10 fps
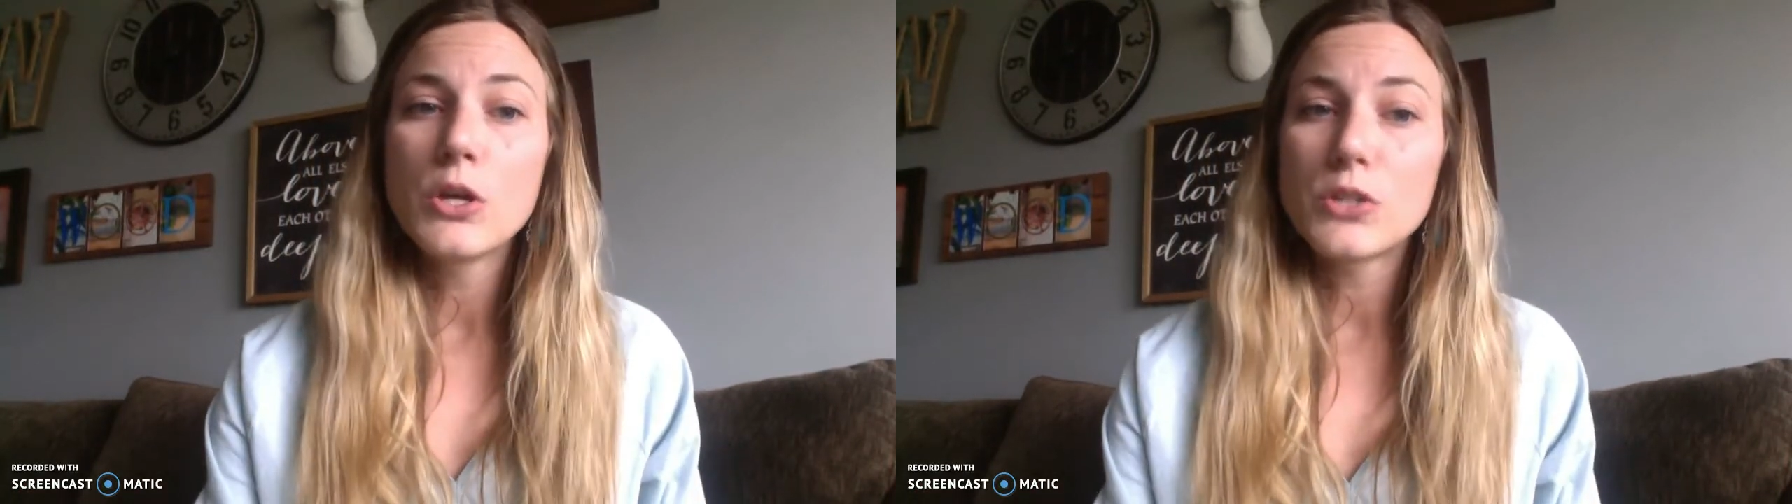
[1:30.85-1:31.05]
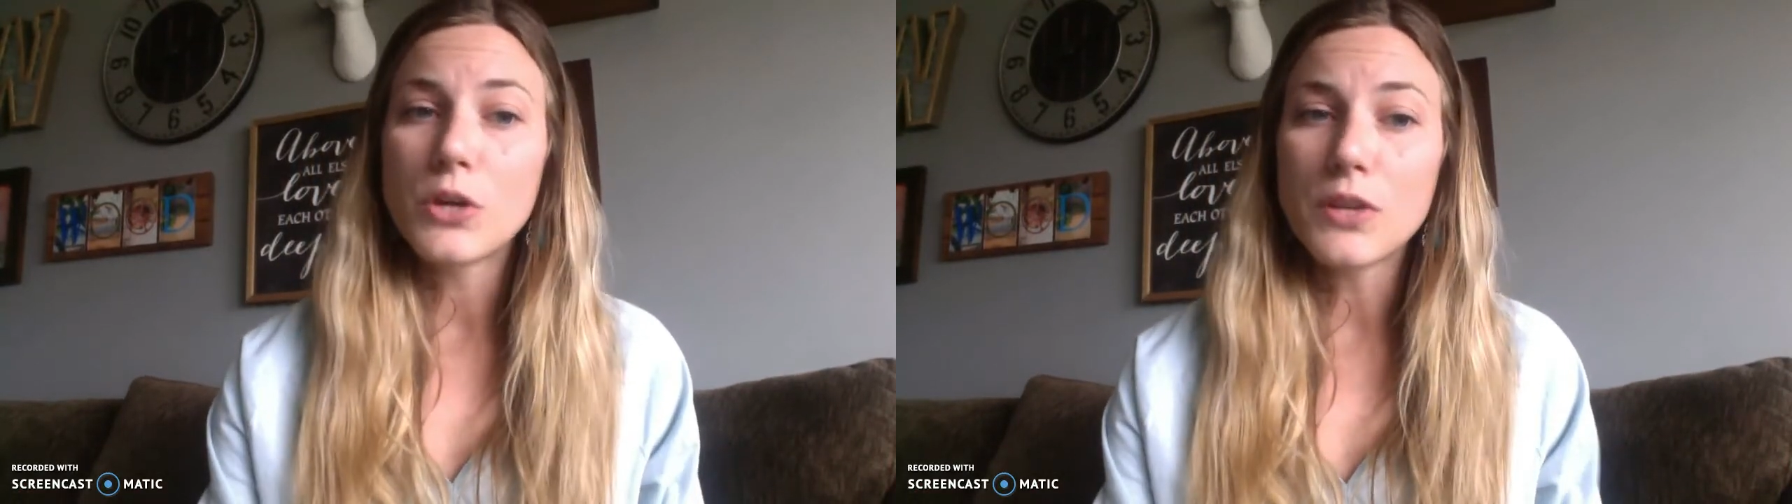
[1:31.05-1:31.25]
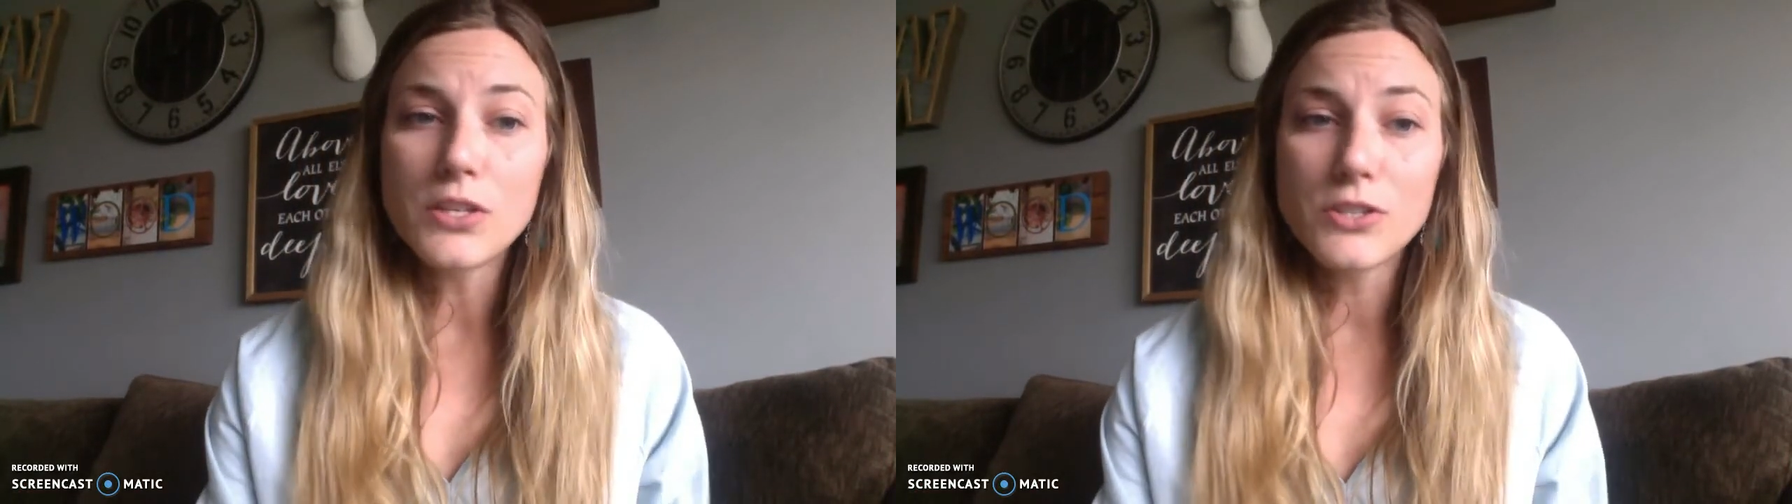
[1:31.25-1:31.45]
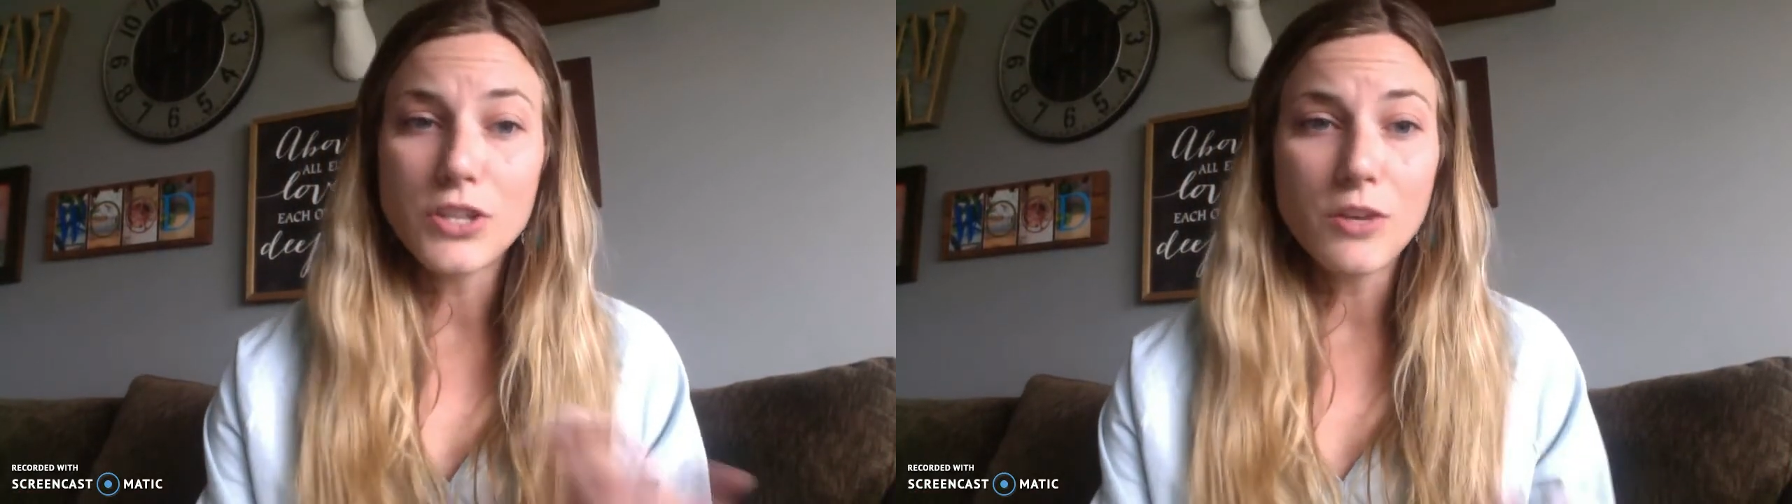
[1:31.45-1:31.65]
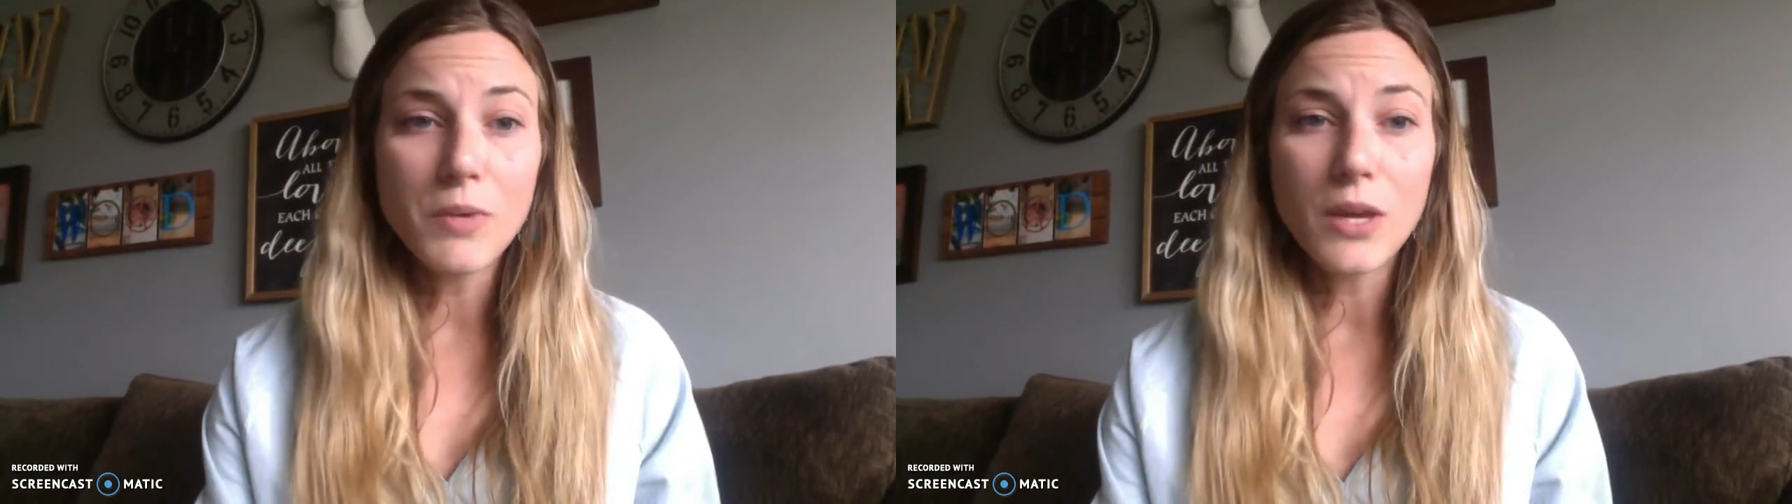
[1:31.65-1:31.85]
So this
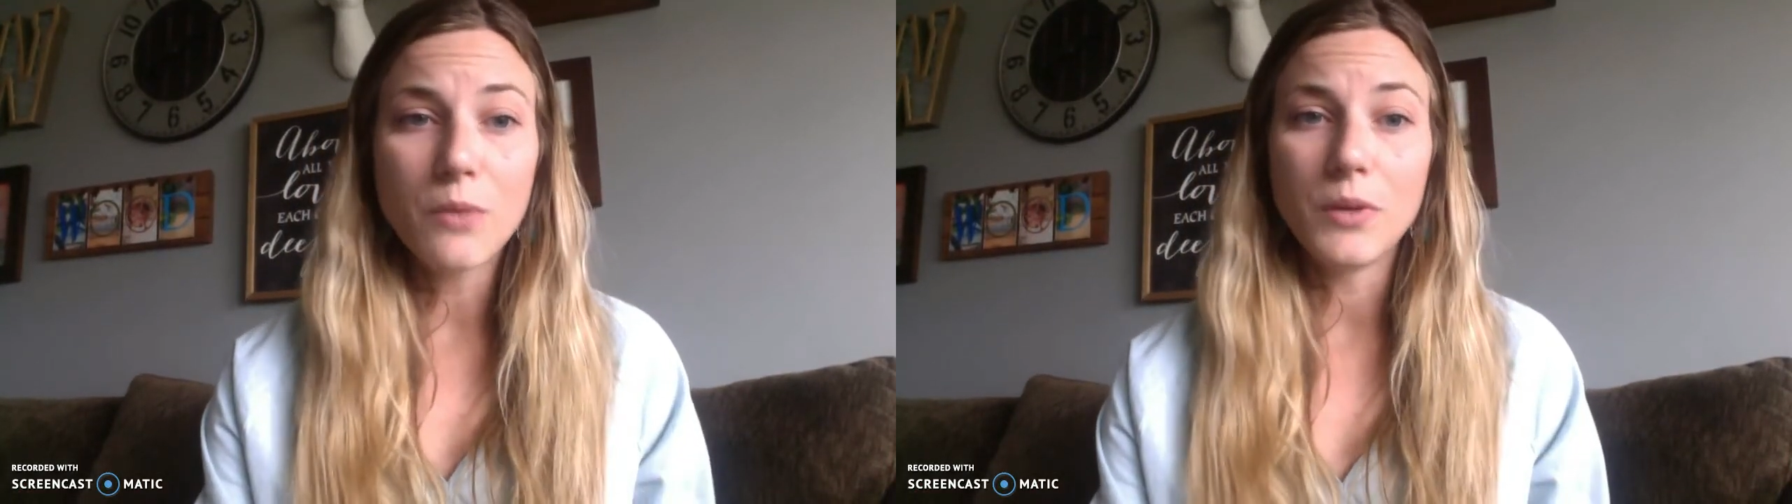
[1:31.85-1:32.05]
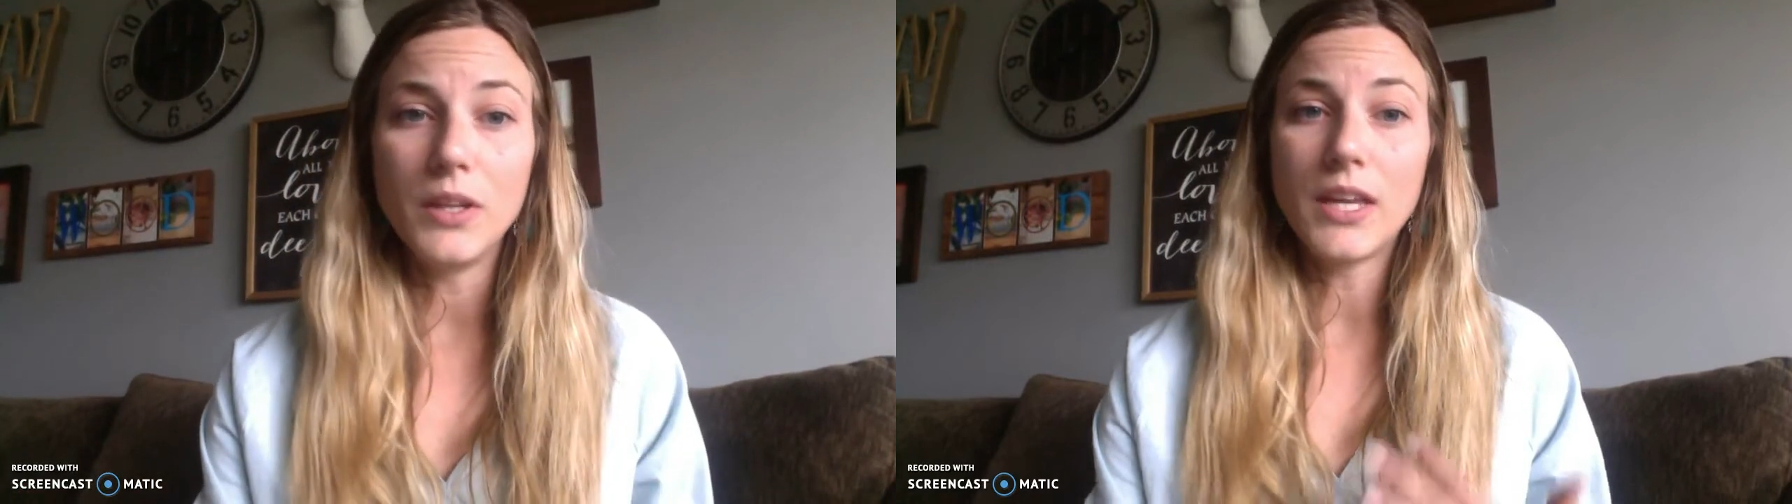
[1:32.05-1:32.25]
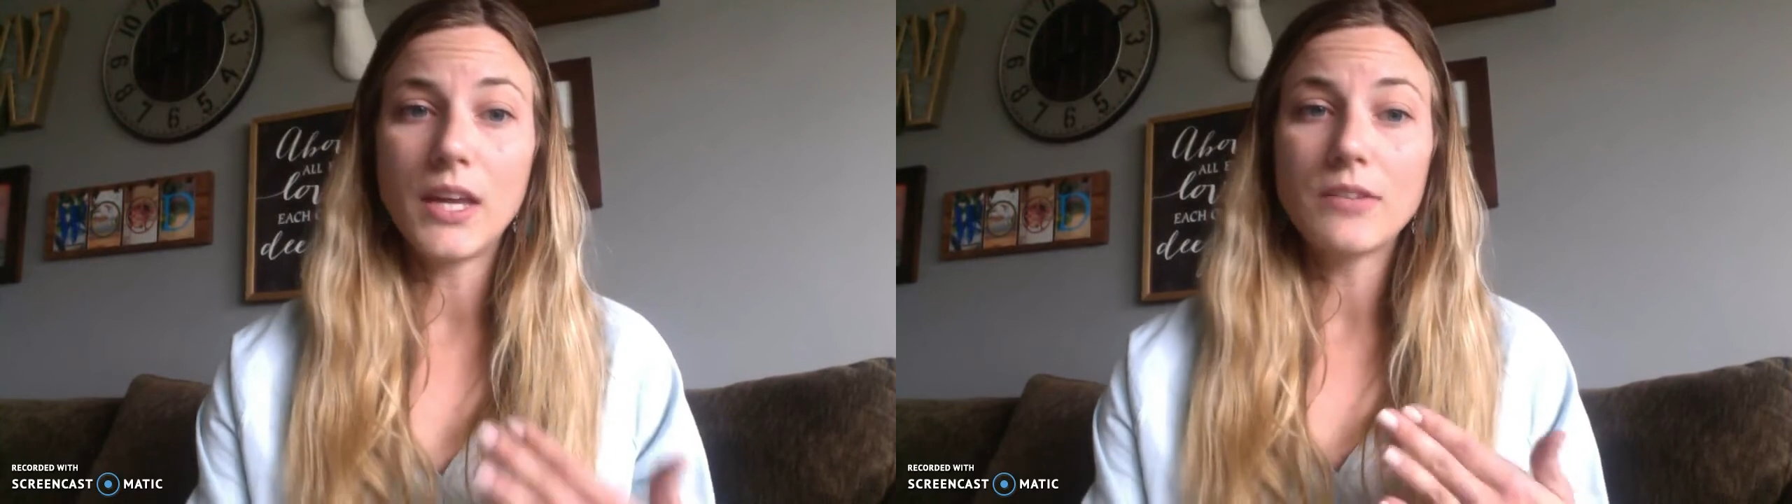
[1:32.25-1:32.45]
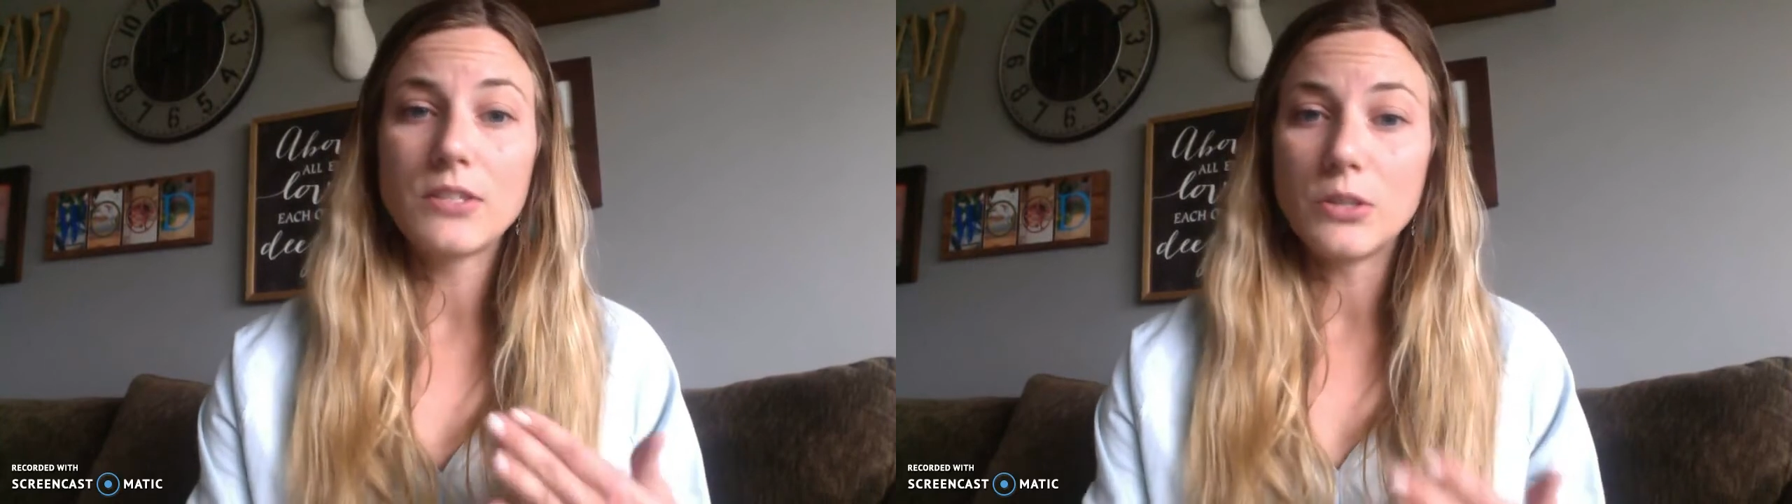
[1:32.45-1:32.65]
GLP really gives